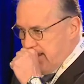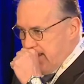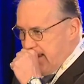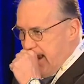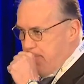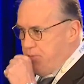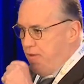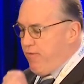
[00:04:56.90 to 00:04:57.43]

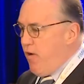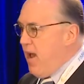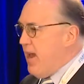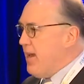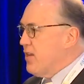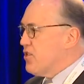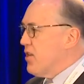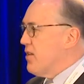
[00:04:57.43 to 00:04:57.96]

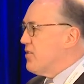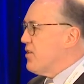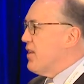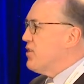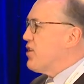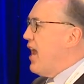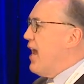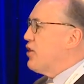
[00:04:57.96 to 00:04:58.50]
amplifying his, his,
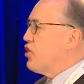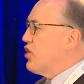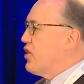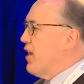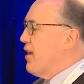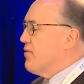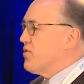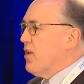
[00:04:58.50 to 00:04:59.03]
his
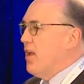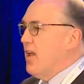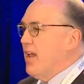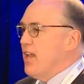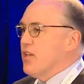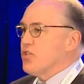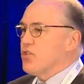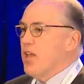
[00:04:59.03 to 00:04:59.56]
adjectives
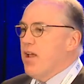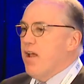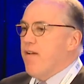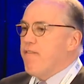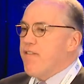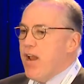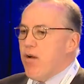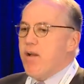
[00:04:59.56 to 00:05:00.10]
is
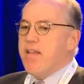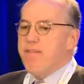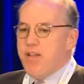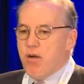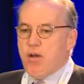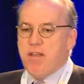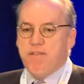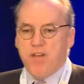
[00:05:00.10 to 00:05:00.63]
very,
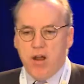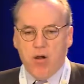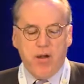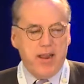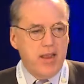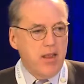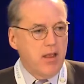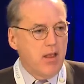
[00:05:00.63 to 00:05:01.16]
very,
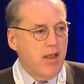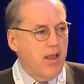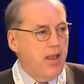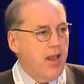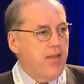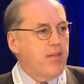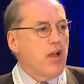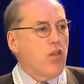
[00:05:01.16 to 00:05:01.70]
very.
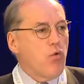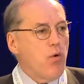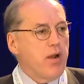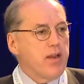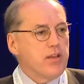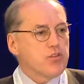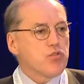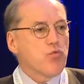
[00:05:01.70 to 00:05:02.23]
And the other
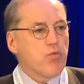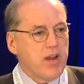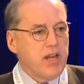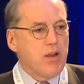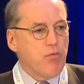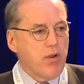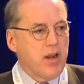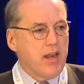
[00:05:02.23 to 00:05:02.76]
one is
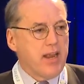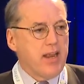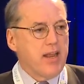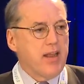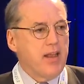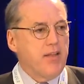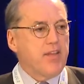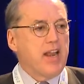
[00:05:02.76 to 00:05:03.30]
really, really.
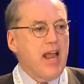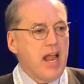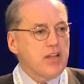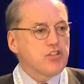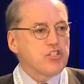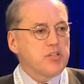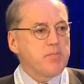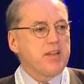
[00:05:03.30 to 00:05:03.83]
The
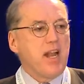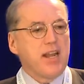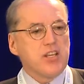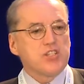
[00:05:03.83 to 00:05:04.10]
analysis has been done. He